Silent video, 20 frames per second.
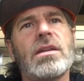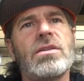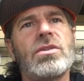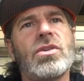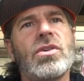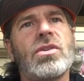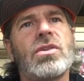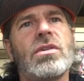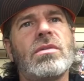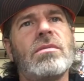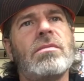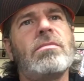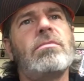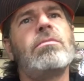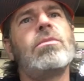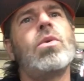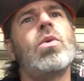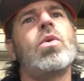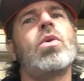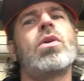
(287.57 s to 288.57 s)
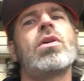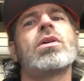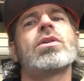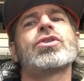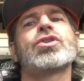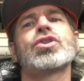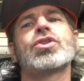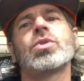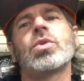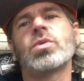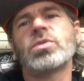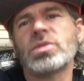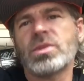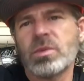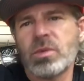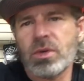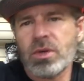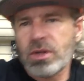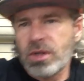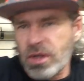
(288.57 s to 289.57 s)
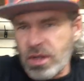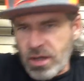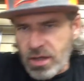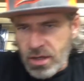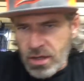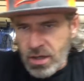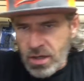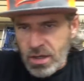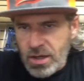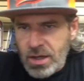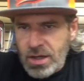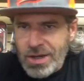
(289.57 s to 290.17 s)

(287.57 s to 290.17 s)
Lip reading: just more shoulder work in,